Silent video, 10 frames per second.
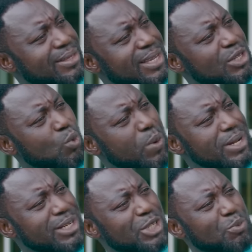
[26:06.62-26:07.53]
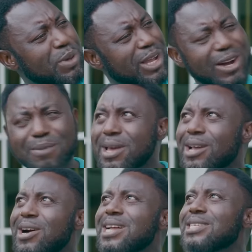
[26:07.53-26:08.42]
Since when did you become a
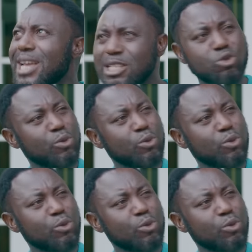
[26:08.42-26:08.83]
content